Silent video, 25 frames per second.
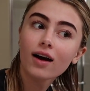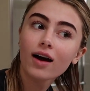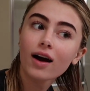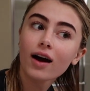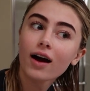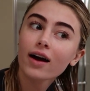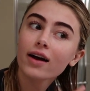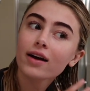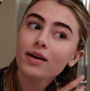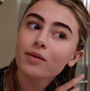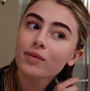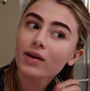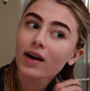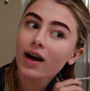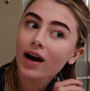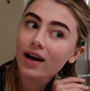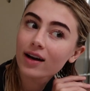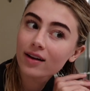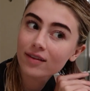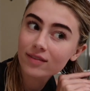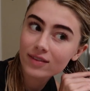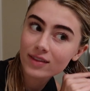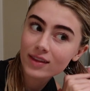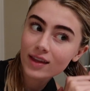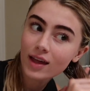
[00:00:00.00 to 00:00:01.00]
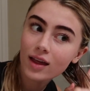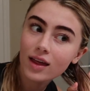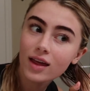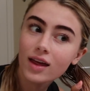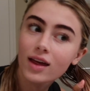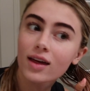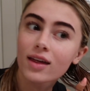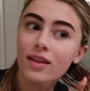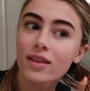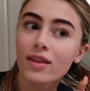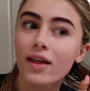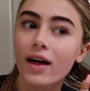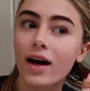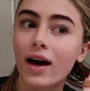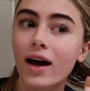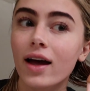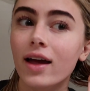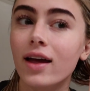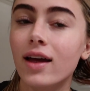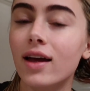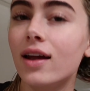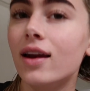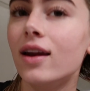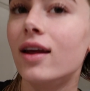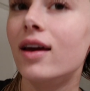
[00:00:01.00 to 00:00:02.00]
I'm kind of thinking
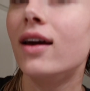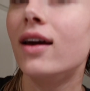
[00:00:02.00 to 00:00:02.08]
that it